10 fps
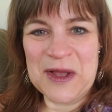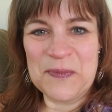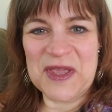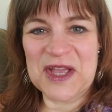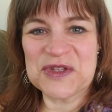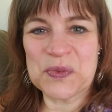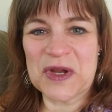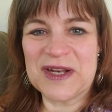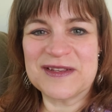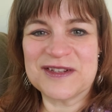because we're
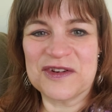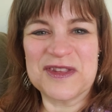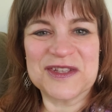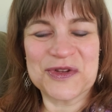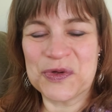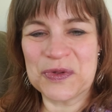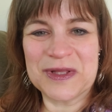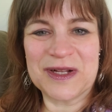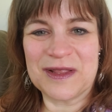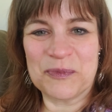going to start this cool
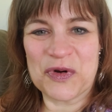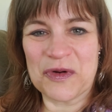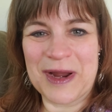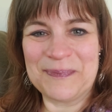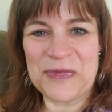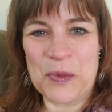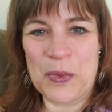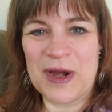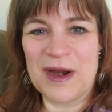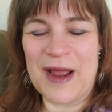little program
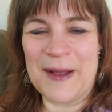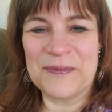where